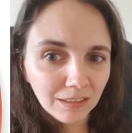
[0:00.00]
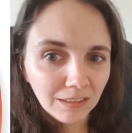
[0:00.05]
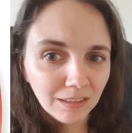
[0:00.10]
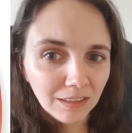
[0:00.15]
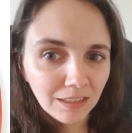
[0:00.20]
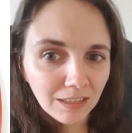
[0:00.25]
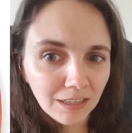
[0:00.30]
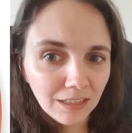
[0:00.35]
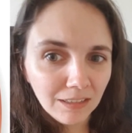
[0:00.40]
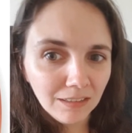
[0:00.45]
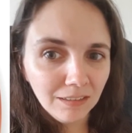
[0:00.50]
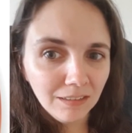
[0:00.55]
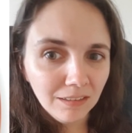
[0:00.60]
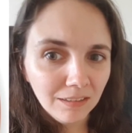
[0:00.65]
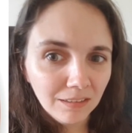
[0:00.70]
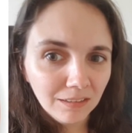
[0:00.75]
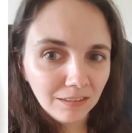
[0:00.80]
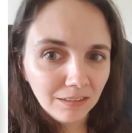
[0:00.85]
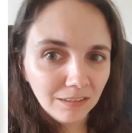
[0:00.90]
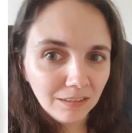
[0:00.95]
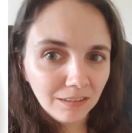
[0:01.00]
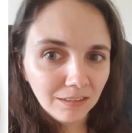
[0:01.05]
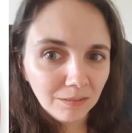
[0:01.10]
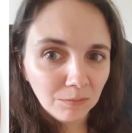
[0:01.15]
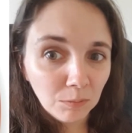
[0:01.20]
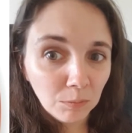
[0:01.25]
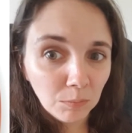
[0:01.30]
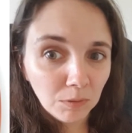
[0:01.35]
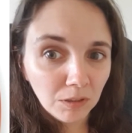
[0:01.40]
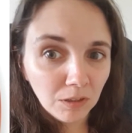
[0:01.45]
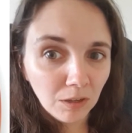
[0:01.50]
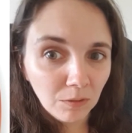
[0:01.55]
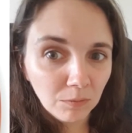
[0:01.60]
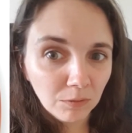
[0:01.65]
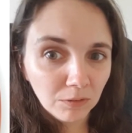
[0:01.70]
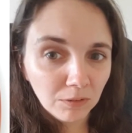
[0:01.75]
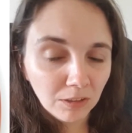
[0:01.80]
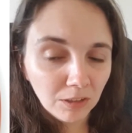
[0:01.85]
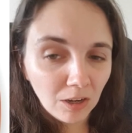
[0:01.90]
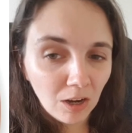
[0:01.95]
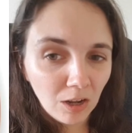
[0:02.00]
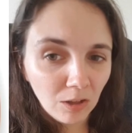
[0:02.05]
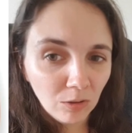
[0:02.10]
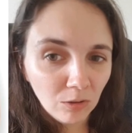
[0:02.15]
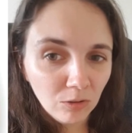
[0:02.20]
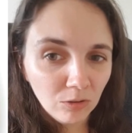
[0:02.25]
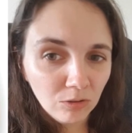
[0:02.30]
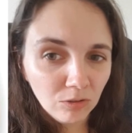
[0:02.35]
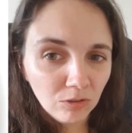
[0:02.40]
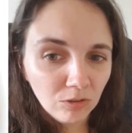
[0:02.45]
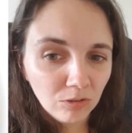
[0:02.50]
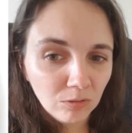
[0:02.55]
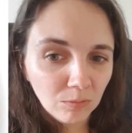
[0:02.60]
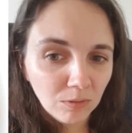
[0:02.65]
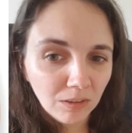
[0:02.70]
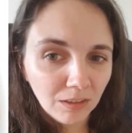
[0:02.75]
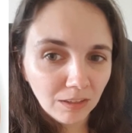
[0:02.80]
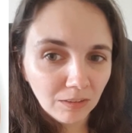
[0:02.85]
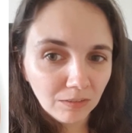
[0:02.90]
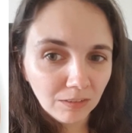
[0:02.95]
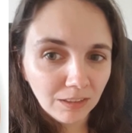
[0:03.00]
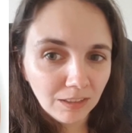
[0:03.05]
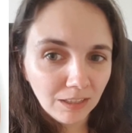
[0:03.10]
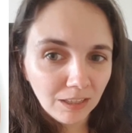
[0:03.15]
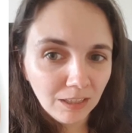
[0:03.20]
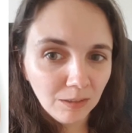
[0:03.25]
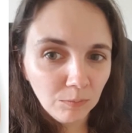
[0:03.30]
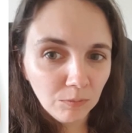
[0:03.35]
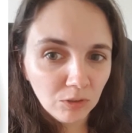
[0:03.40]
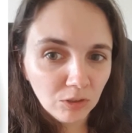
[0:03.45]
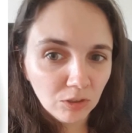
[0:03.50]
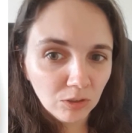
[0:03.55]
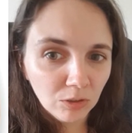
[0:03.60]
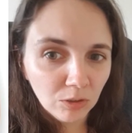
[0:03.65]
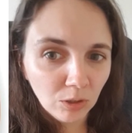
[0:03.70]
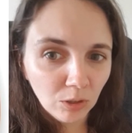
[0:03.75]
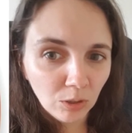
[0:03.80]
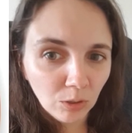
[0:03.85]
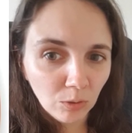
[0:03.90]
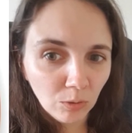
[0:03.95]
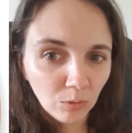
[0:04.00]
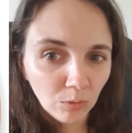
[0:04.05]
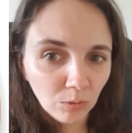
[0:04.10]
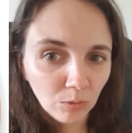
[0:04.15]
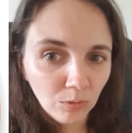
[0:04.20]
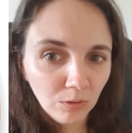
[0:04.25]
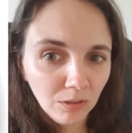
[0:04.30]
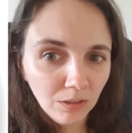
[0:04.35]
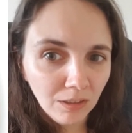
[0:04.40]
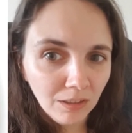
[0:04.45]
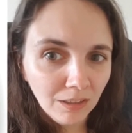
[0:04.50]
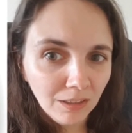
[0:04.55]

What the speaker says: Green, when we covered the colours, we learned green, which is grün.